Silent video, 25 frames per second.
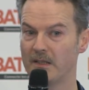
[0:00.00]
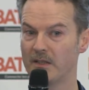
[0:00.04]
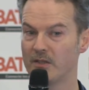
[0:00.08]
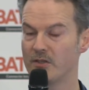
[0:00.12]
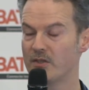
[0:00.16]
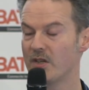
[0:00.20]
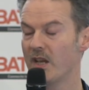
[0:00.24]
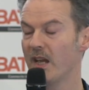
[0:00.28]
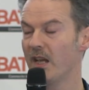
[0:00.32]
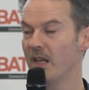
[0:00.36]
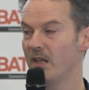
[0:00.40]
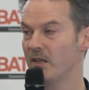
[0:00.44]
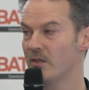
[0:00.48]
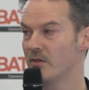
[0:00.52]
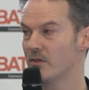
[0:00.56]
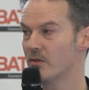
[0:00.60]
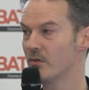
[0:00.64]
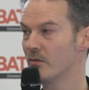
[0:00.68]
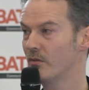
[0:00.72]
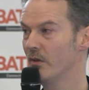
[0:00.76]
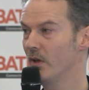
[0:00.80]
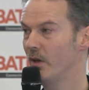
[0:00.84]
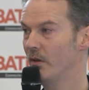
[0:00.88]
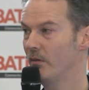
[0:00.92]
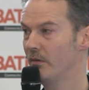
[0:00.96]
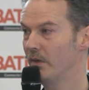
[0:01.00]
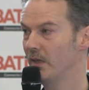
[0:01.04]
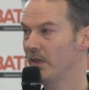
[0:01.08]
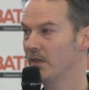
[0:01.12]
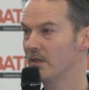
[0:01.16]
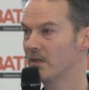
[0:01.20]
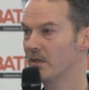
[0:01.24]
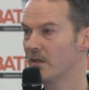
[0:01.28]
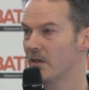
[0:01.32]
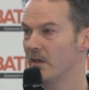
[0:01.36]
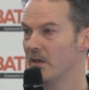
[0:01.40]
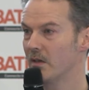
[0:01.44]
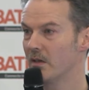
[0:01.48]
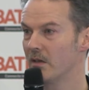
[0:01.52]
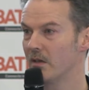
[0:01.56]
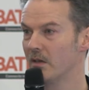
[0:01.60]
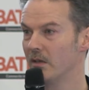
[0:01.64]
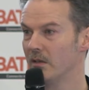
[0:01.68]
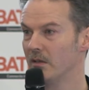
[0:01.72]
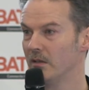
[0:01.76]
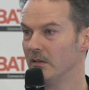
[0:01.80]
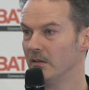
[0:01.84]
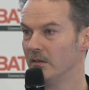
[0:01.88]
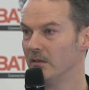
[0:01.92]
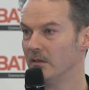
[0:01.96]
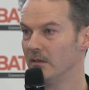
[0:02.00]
to change your own internal